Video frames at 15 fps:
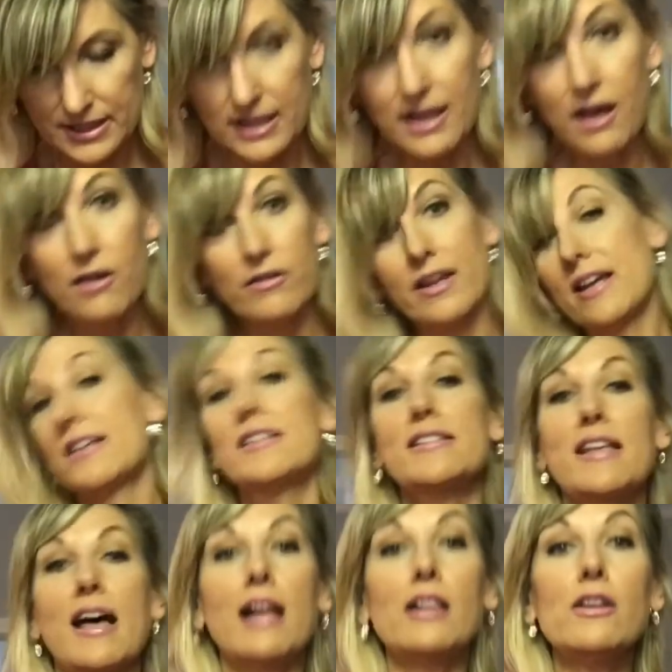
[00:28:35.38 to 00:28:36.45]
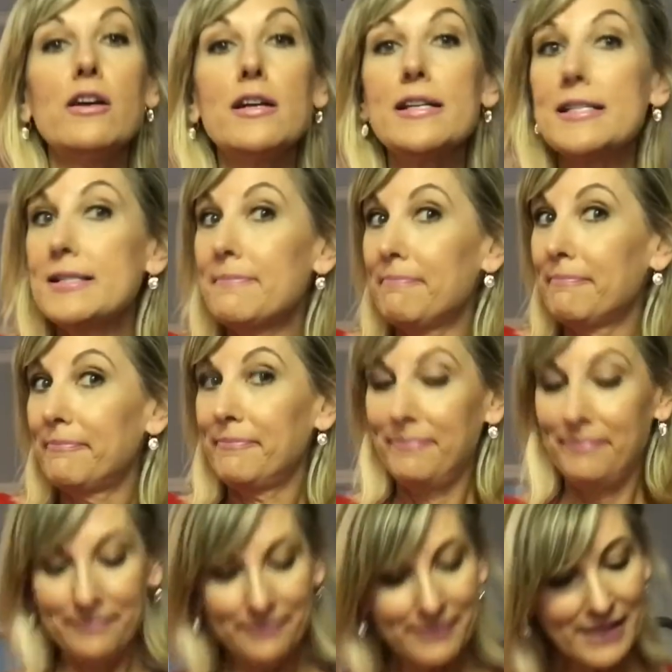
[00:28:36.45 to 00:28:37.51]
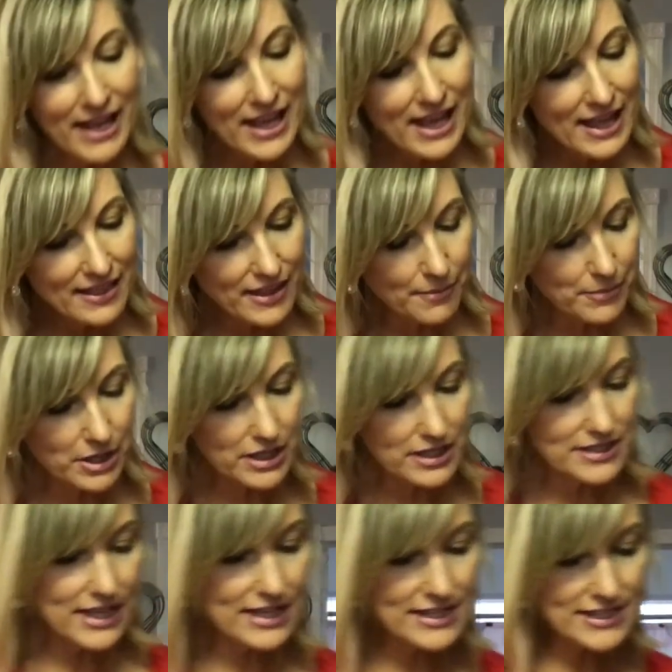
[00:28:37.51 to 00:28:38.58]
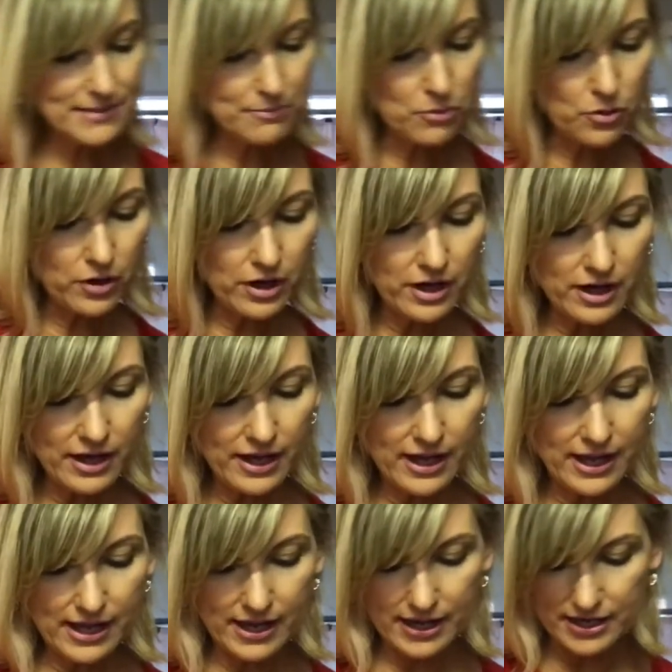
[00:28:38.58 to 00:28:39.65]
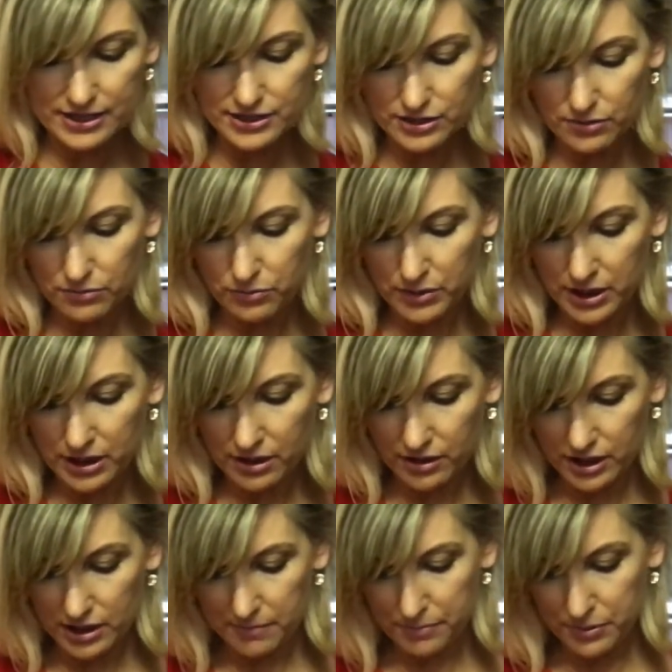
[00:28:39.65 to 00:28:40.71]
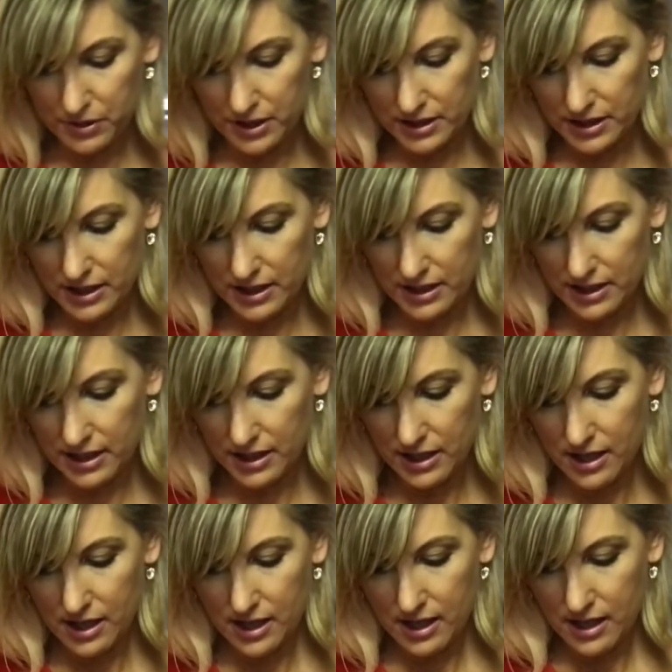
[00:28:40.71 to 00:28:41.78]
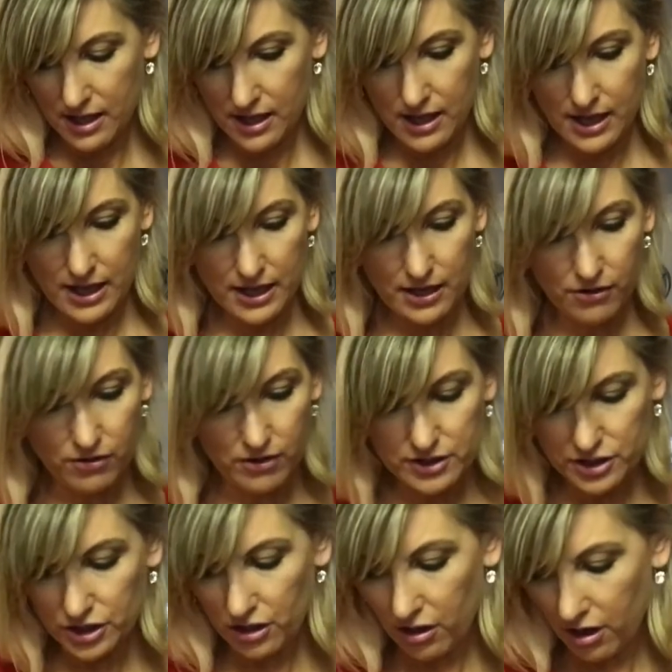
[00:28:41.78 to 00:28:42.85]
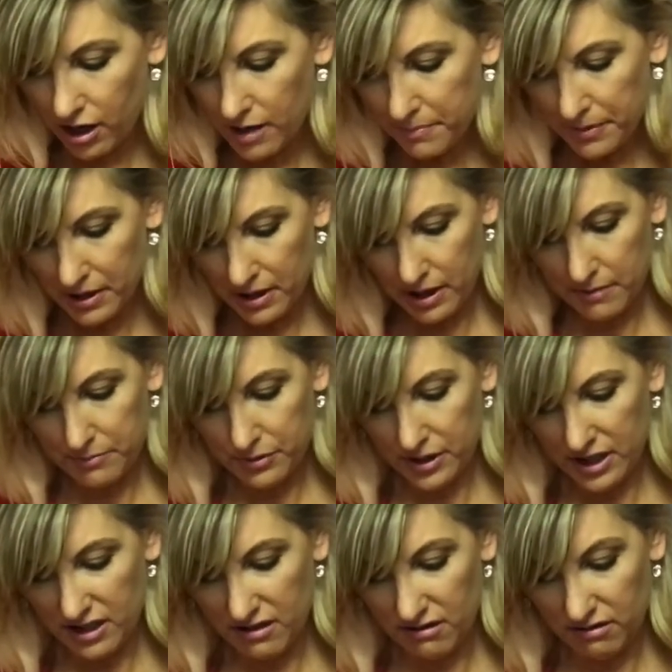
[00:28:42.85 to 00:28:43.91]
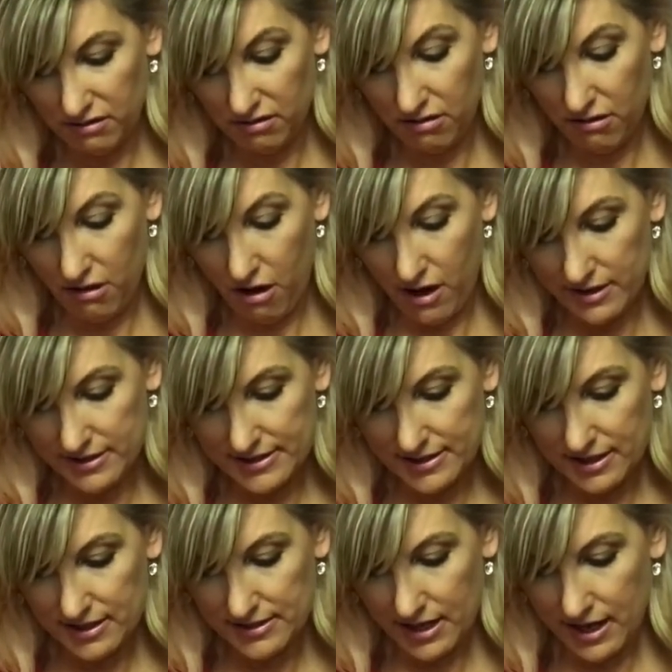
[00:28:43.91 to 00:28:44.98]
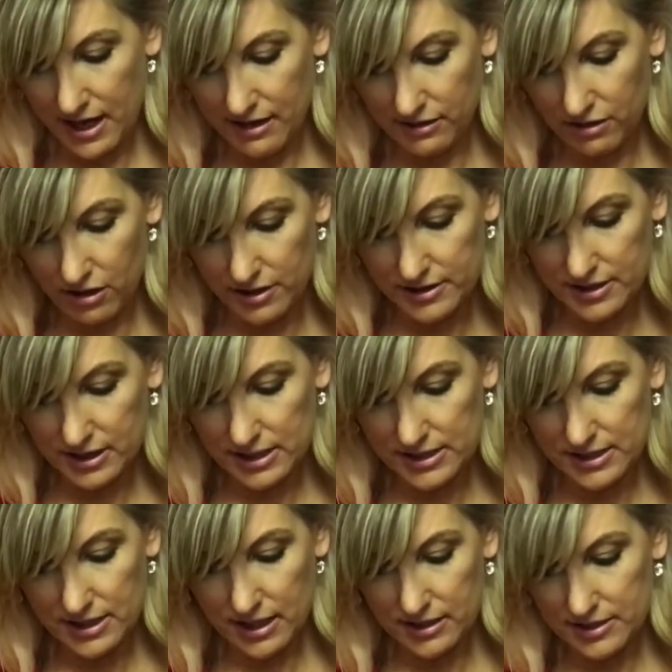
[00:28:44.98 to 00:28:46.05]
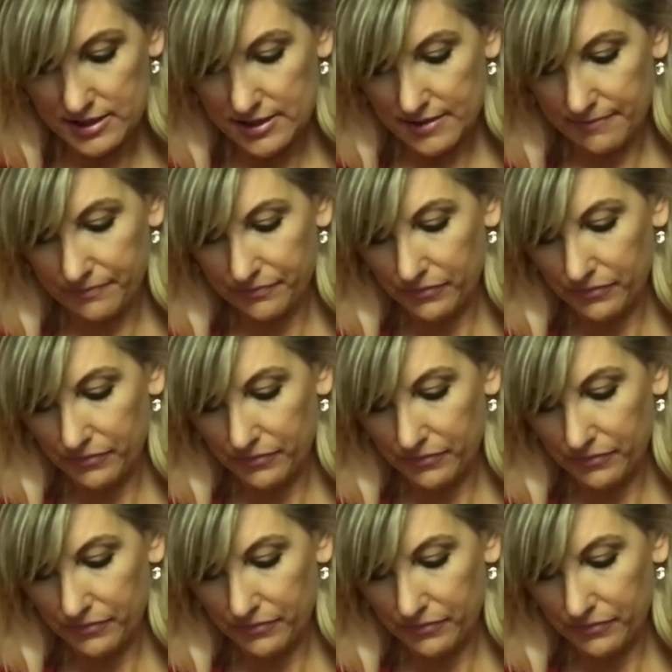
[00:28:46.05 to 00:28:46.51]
how nice that looks. Then we're gonna take some more and we are gonna put it on top. I'm putting lots because I had lots of these nuts.